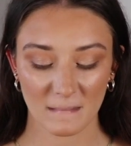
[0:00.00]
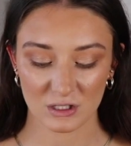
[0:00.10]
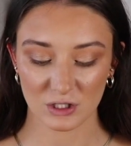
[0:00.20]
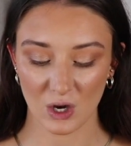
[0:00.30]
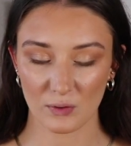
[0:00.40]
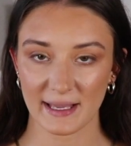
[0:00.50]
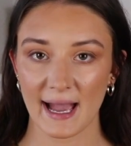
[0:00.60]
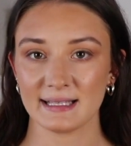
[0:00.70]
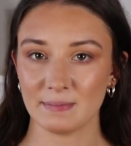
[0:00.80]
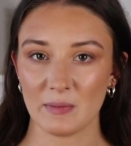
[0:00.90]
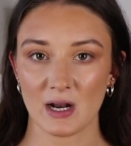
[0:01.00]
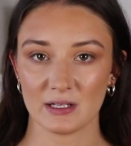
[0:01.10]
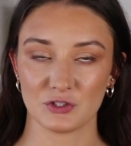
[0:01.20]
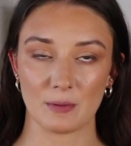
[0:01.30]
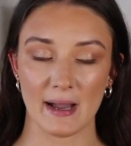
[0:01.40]
So yeah, it's maybe
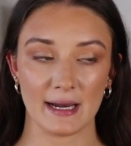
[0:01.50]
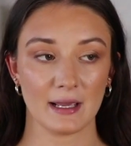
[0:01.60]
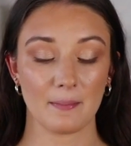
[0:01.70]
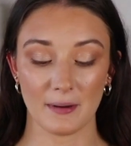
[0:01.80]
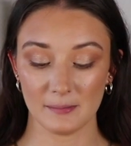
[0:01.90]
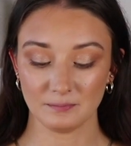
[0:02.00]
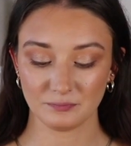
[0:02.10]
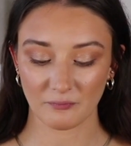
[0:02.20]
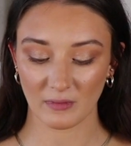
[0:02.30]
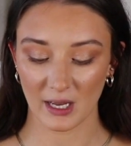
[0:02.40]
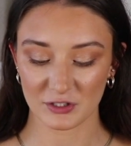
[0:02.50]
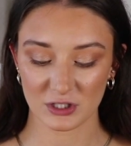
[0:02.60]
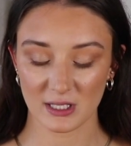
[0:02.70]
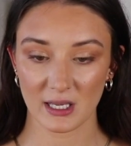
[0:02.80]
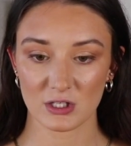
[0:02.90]
not as dramatic, but I
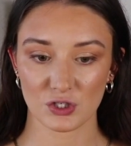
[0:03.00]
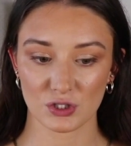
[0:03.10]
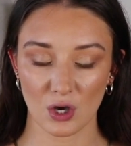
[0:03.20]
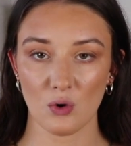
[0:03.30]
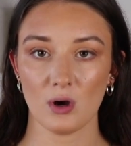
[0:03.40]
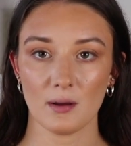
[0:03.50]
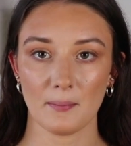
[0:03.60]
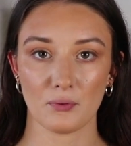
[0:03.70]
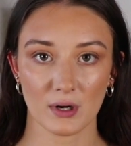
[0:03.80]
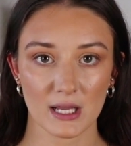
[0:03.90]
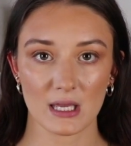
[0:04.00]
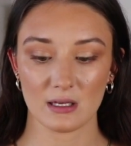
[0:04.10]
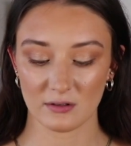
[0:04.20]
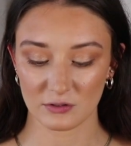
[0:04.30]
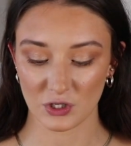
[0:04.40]
just think it's so pretty.